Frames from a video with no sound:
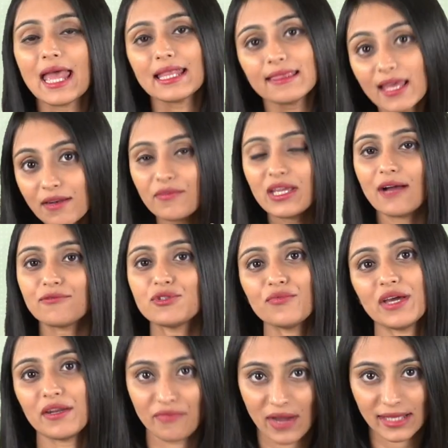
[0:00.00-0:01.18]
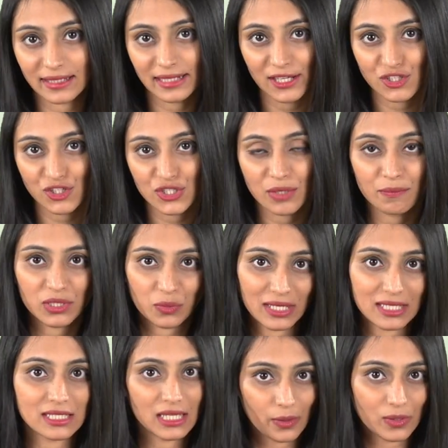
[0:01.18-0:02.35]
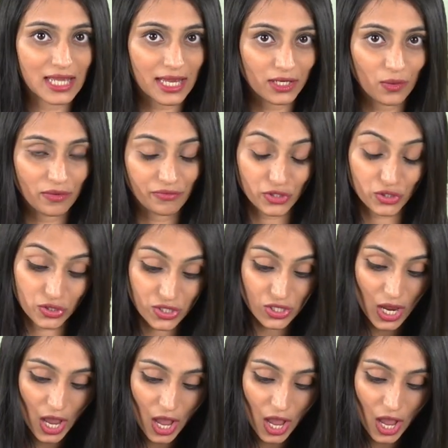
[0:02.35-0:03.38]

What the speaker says: then we have to verify the relationship between zeros and coefficients.